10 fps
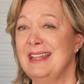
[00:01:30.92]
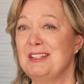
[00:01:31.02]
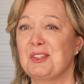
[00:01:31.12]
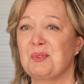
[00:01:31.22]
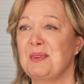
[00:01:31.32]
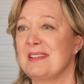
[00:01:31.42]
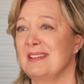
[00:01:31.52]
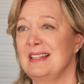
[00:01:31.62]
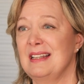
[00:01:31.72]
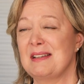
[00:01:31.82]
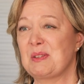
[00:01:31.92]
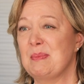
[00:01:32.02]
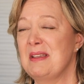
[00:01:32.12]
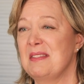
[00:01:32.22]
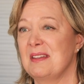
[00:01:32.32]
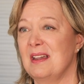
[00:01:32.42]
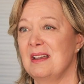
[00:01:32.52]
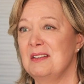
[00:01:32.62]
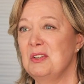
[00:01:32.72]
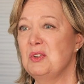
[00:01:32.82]
And just recently, last month,
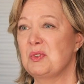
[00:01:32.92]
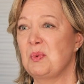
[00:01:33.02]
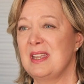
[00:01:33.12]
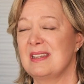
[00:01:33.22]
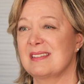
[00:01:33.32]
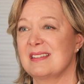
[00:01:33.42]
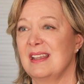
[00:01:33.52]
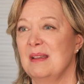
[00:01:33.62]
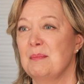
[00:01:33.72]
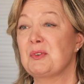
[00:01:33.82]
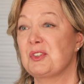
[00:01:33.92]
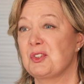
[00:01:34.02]
uh, Newsweek's Most